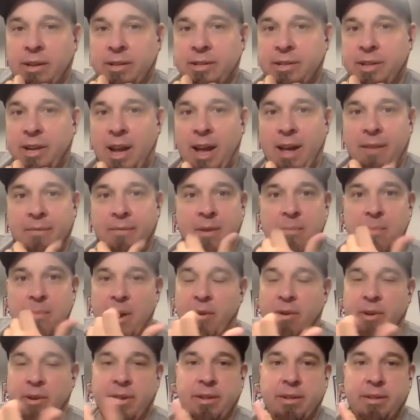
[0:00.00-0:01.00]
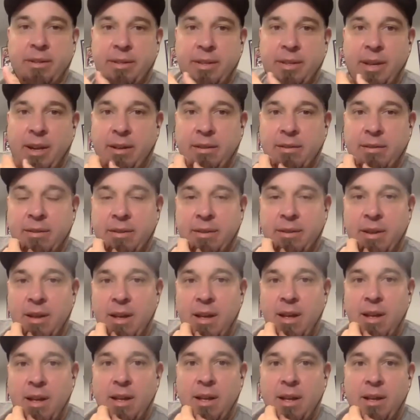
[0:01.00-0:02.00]
because you have the you American, don't get the money.
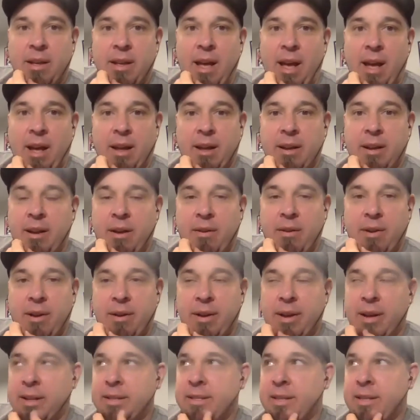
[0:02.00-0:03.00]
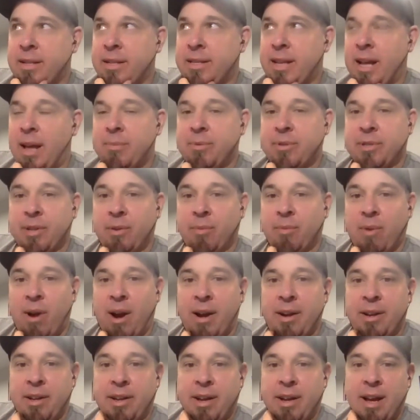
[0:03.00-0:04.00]
Yeah, no, no, it's it's absolutely
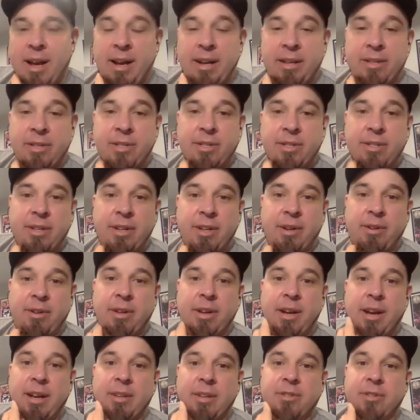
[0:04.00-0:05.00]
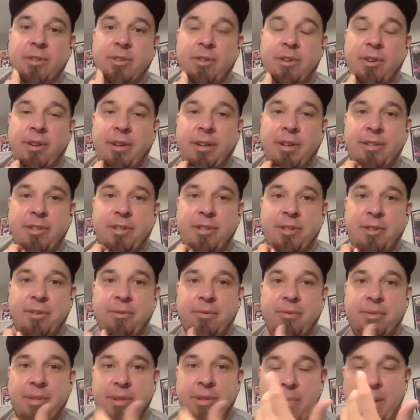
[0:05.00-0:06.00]
right. And you guys, you know, you guys are looking
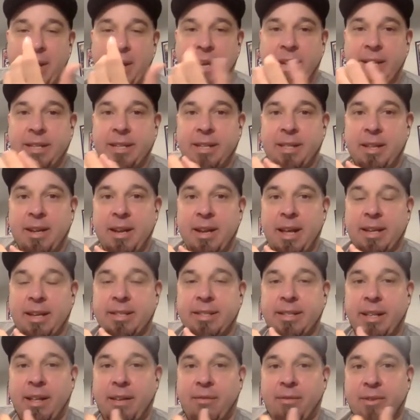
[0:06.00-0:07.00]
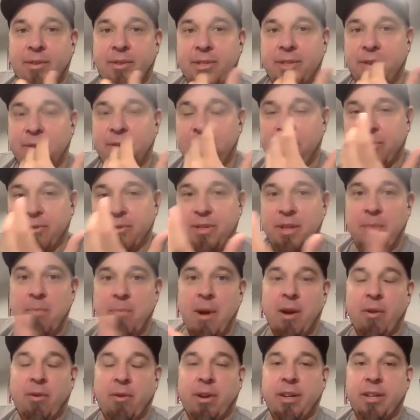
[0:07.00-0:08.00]
to to make it to the next level. So there's the
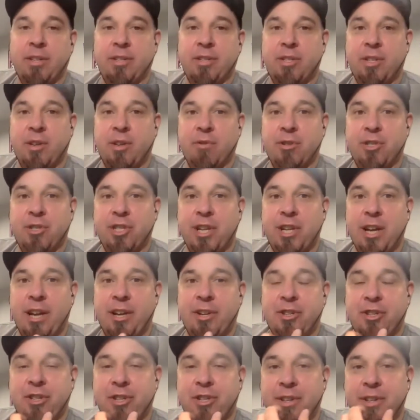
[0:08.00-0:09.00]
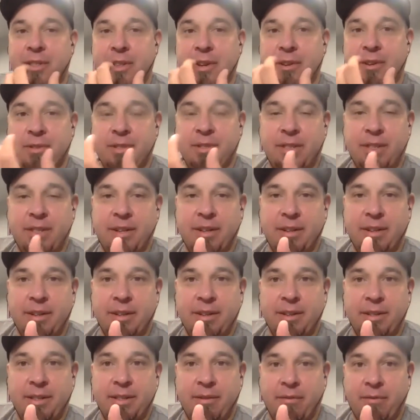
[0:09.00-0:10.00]
American Association, there's
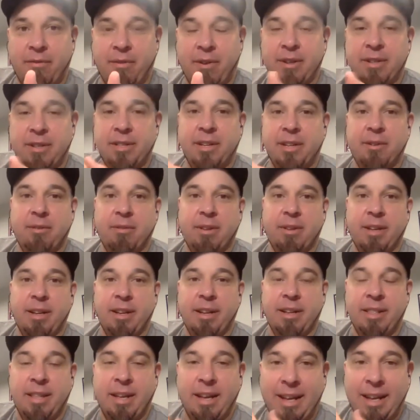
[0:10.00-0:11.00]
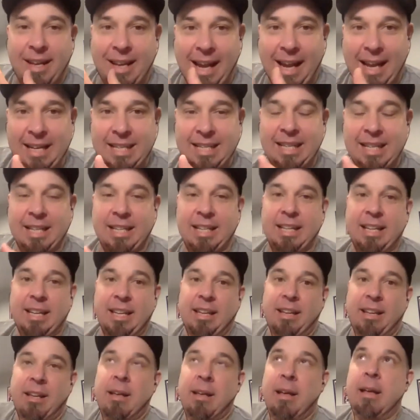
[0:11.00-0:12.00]
the mm-hmm. the Frontier League, the Atlantic
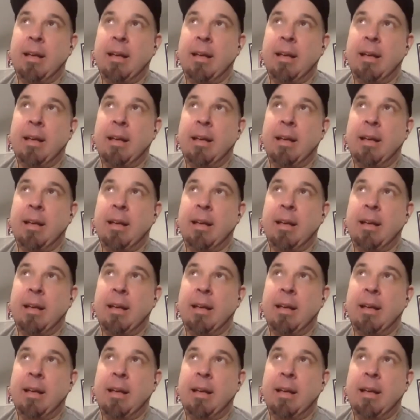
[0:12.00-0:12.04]
League,